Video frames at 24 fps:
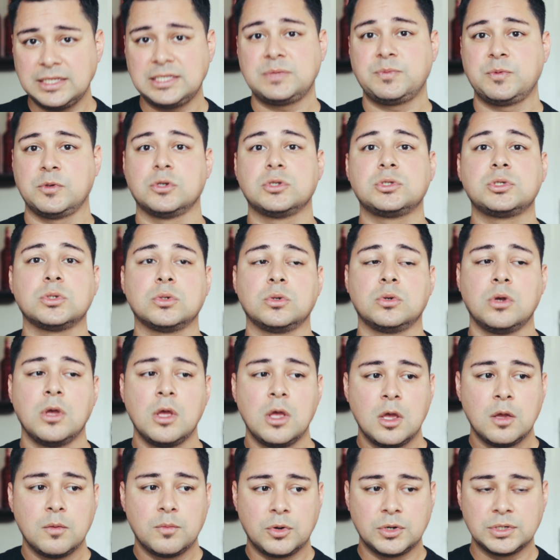spiritual
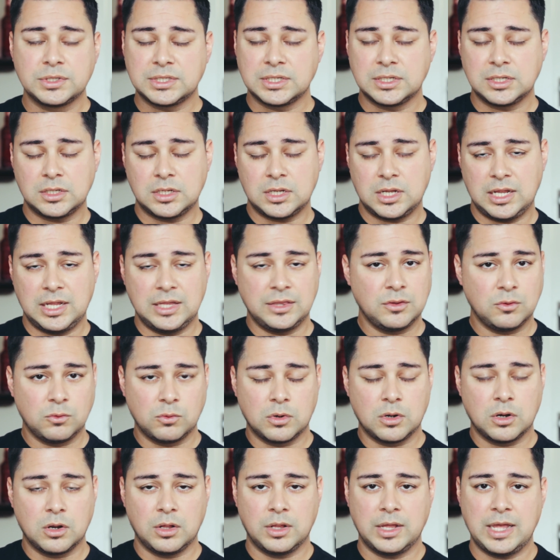person in the
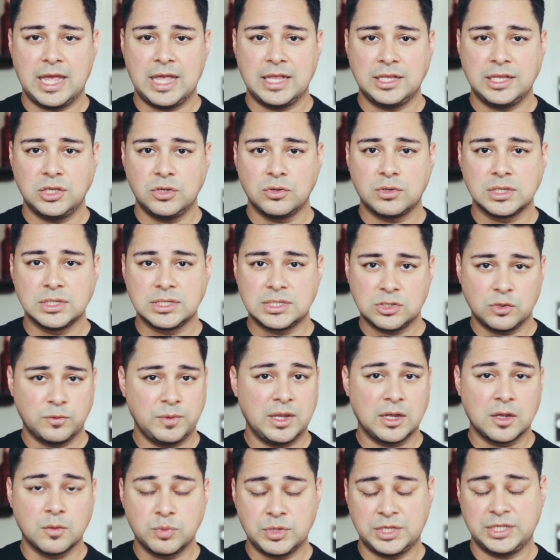world, and you can still be
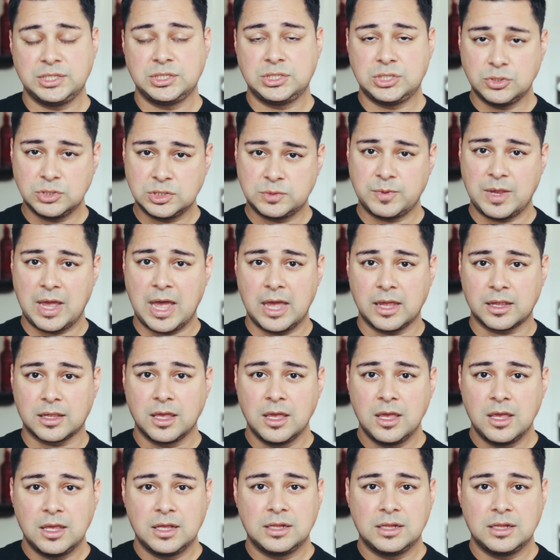a complete douchebag.